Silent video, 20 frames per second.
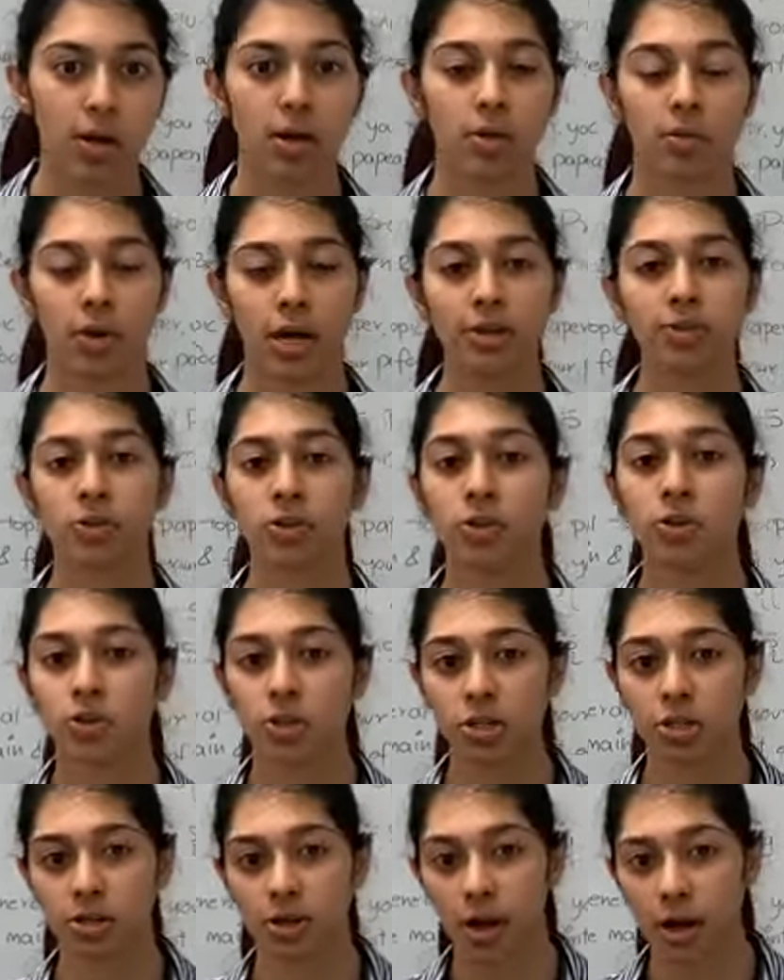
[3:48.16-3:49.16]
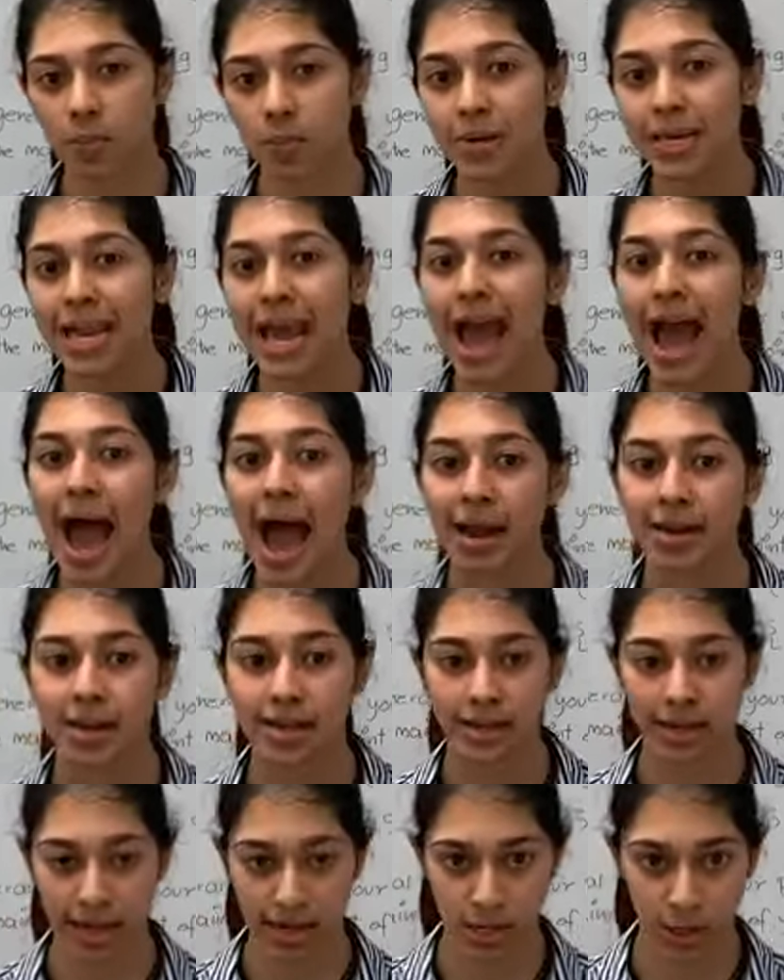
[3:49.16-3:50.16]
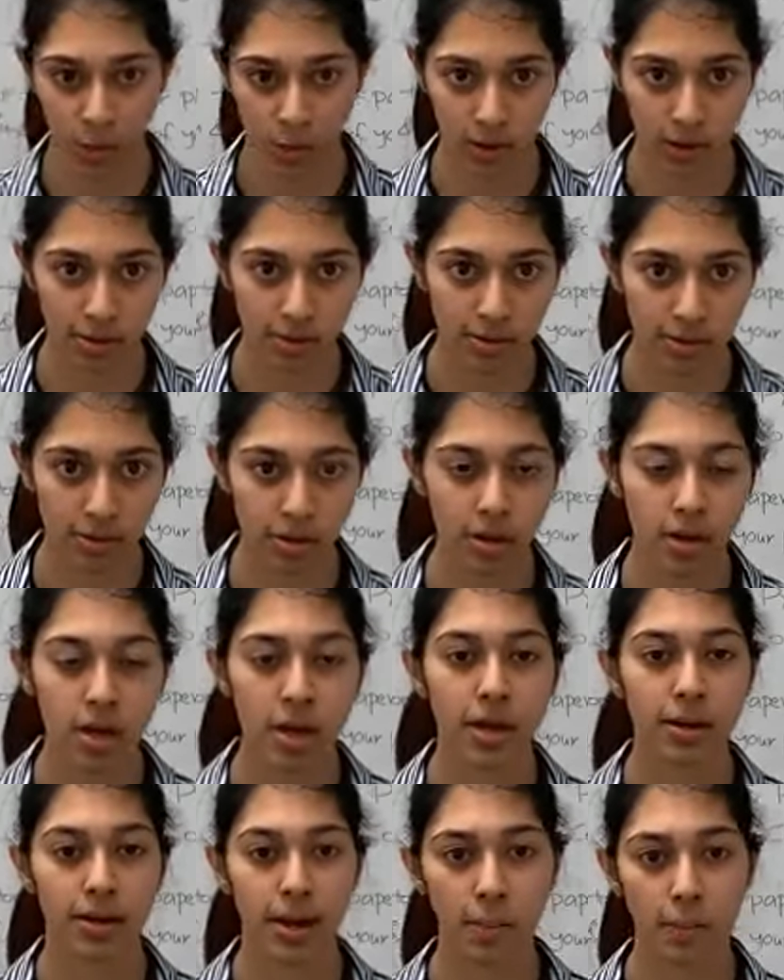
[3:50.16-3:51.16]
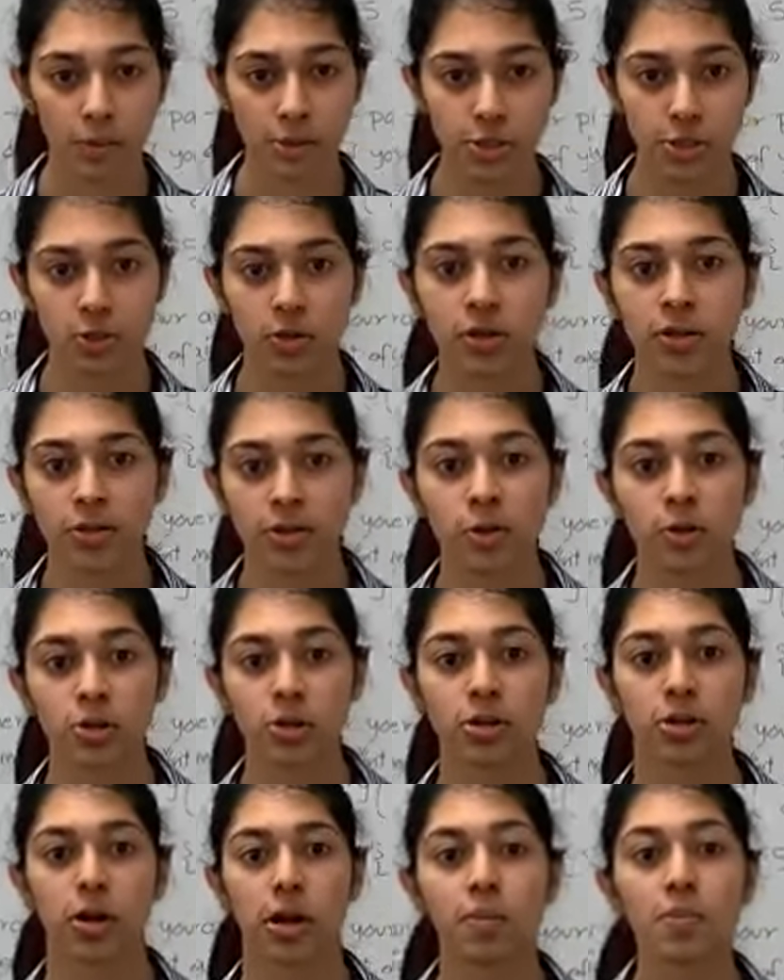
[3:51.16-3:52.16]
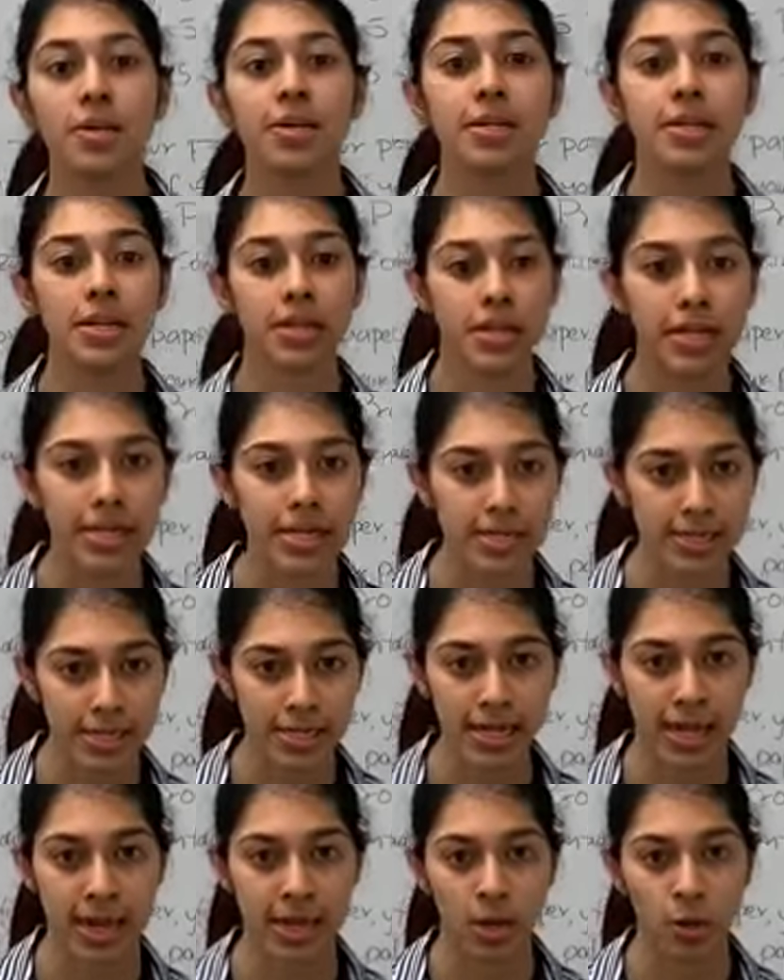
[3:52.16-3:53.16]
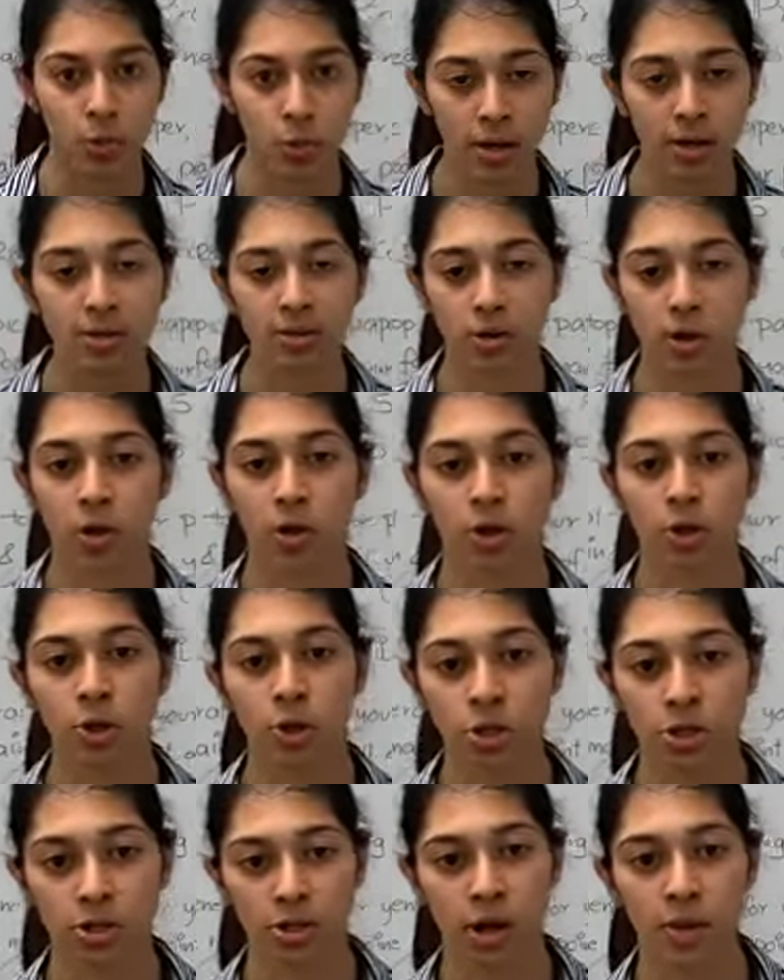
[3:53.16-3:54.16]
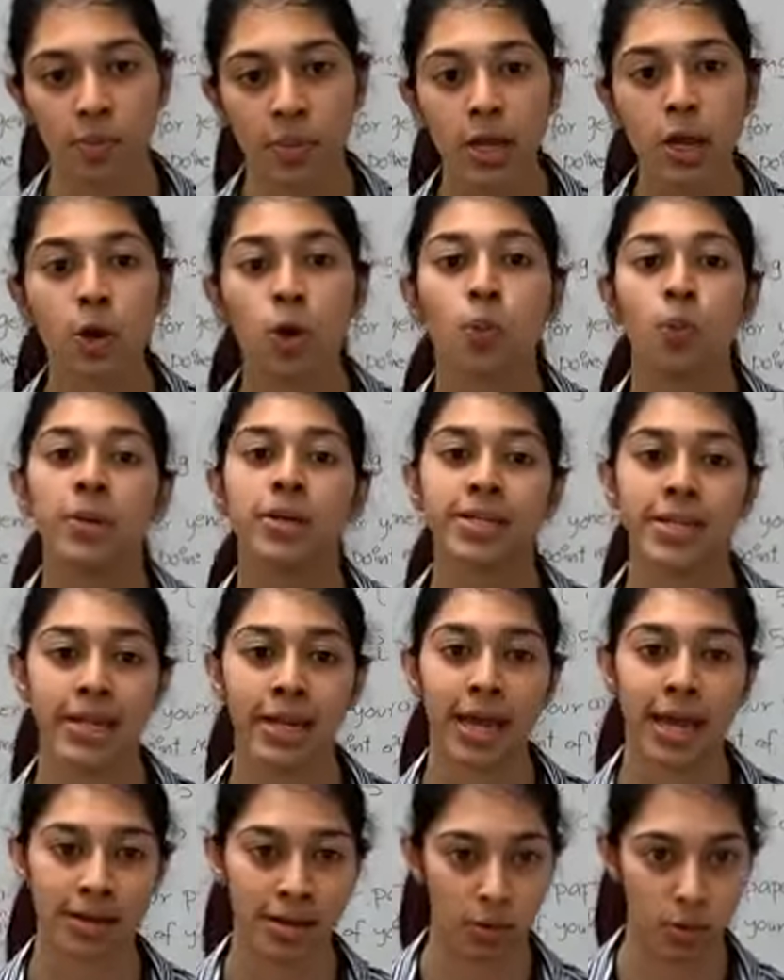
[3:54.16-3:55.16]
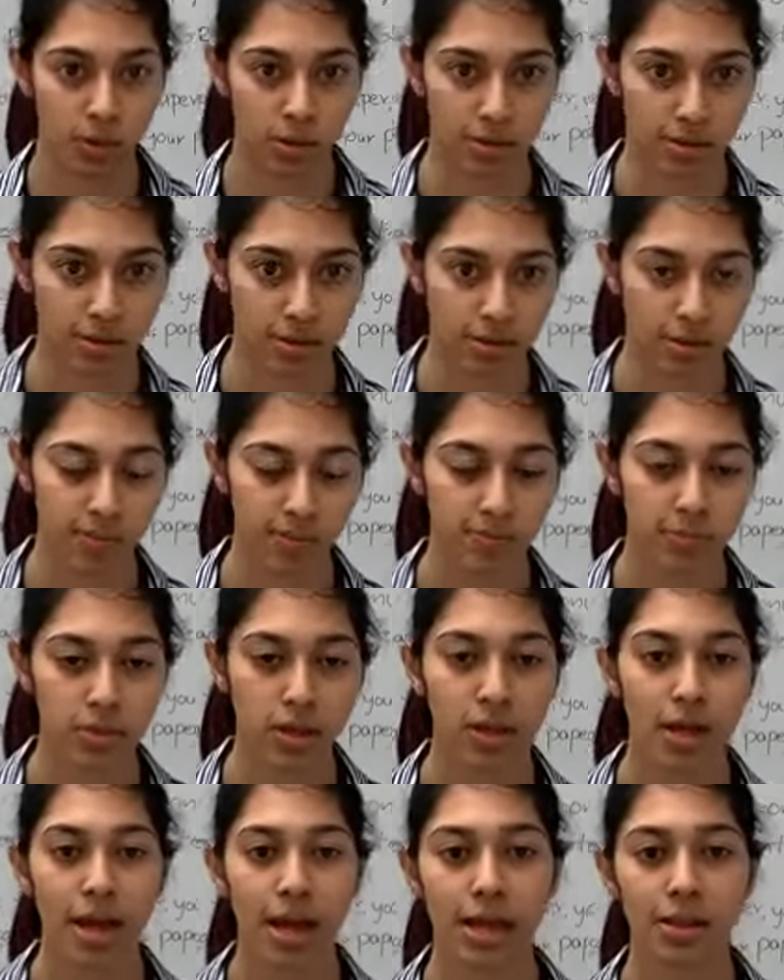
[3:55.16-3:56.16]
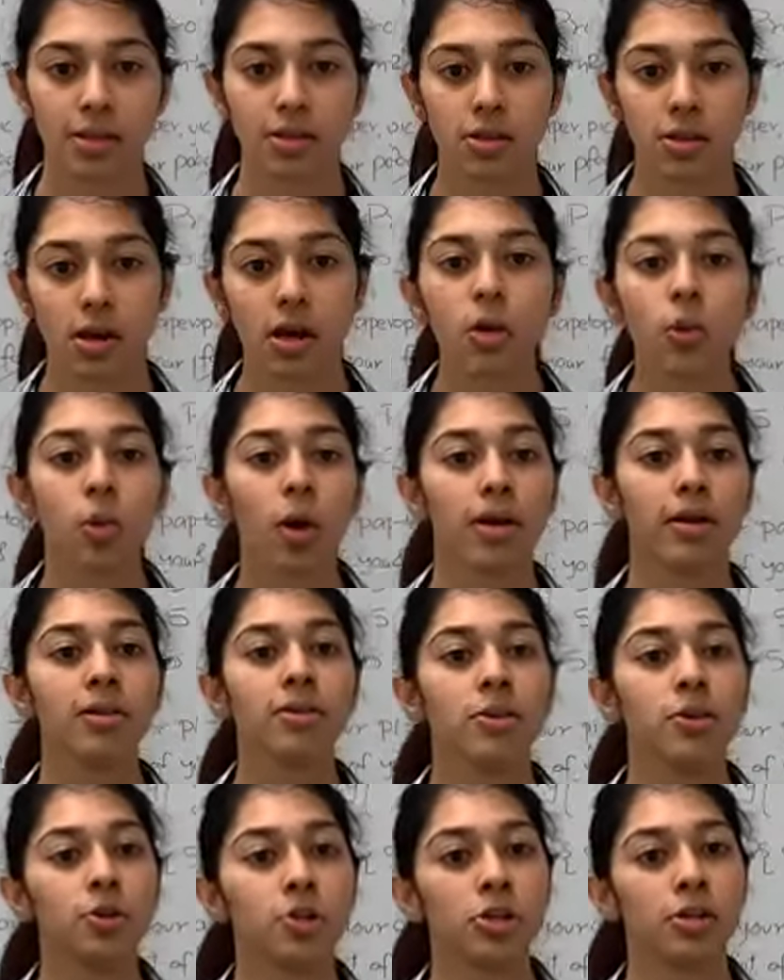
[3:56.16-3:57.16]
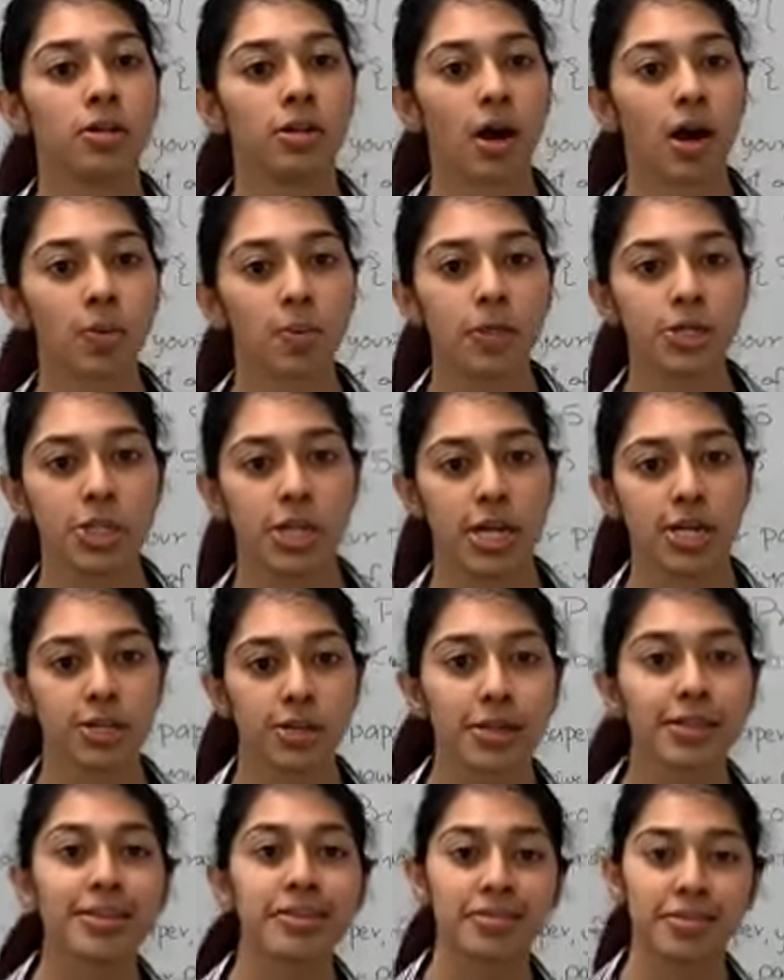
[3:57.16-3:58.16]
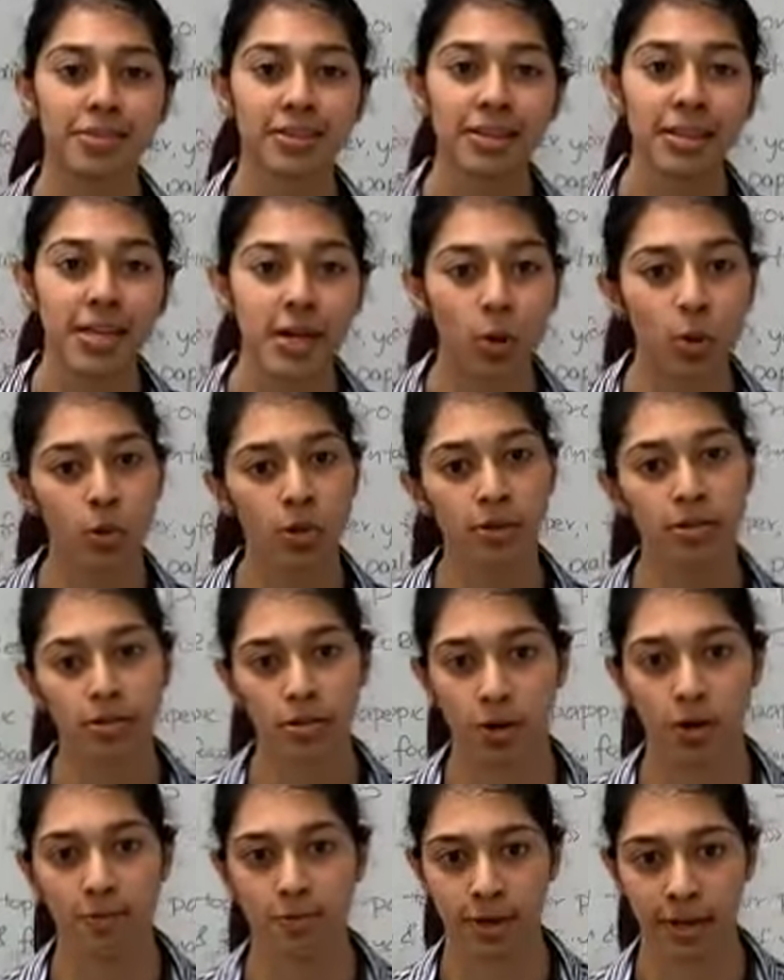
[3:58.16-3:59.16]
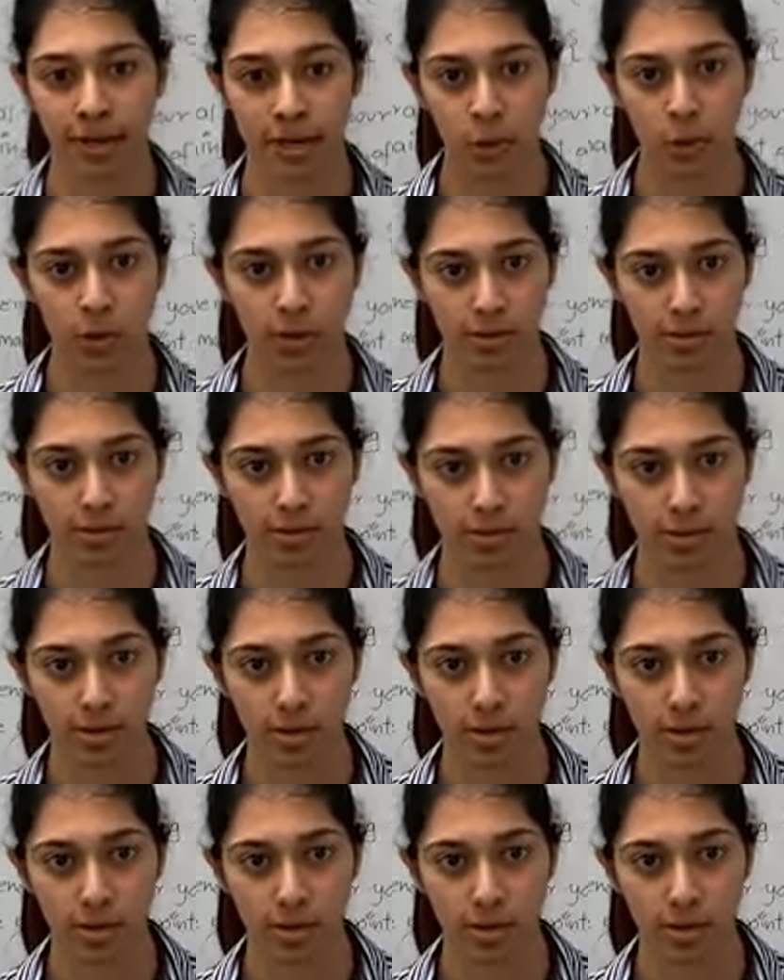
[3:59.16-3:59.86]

Right? So you should not be adding any words. Number 2 is you should not be deleting any words, or you should not be omitting any words. And the third one is you should not be changing the sequence of any words.